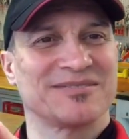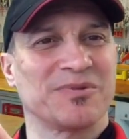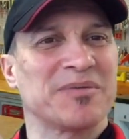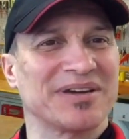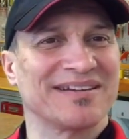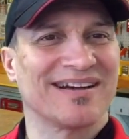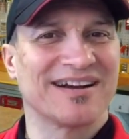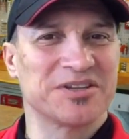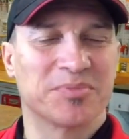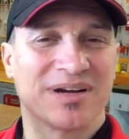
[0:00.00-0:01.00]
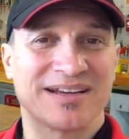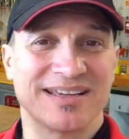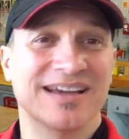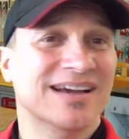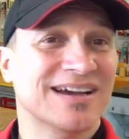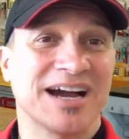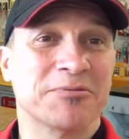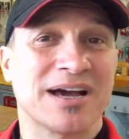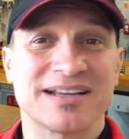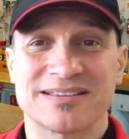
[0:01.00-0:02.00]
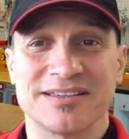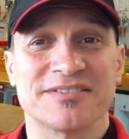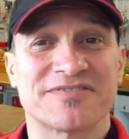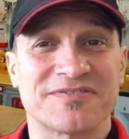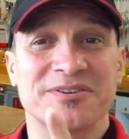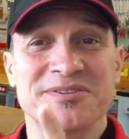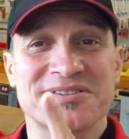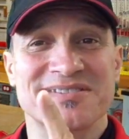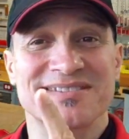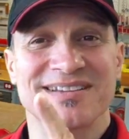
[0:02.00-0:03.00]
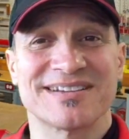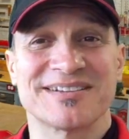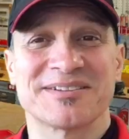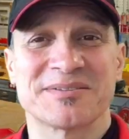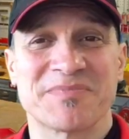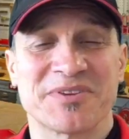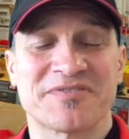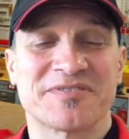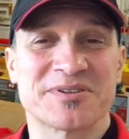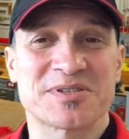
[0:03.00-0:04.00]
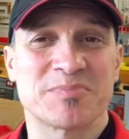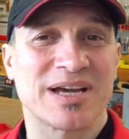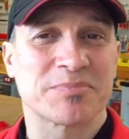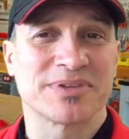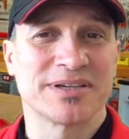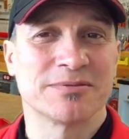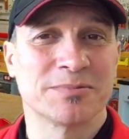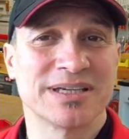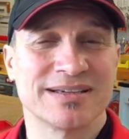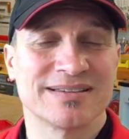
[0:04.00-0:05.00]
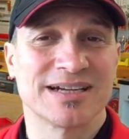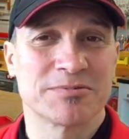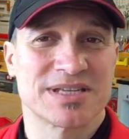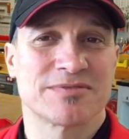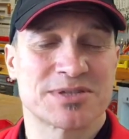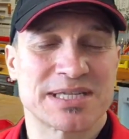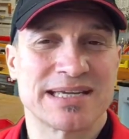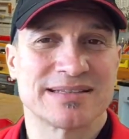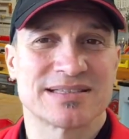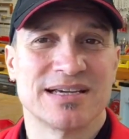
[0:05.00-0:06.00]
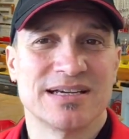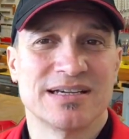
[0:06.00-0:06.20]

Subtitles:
webbing on your body. Ironically, the first backplate and wing that I was ever sent